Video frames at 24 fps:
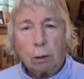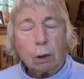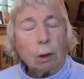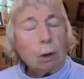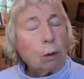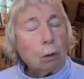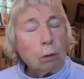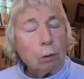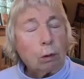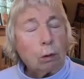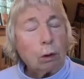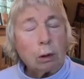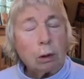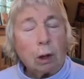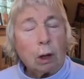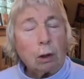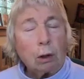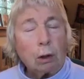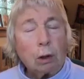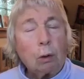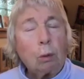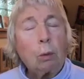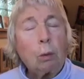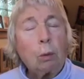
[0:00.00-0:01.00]
You did
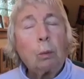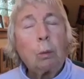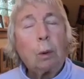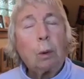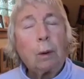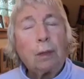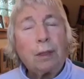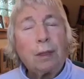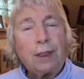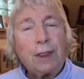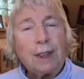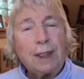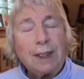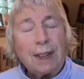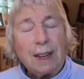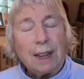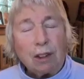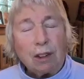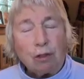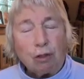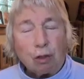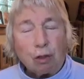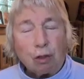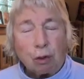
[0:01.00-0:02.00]
not know what the
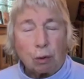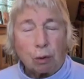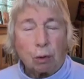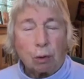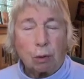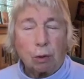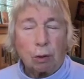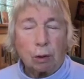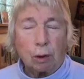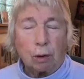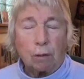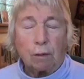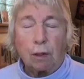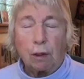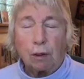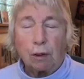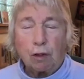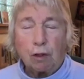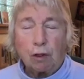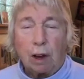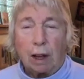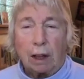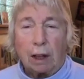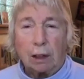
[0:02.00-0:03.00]
nature of the
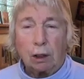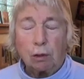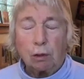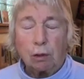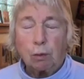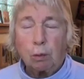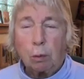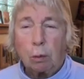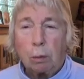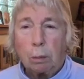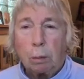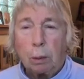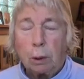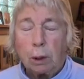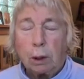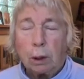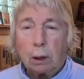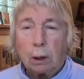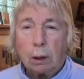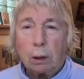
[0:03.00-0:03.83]
challenge would be.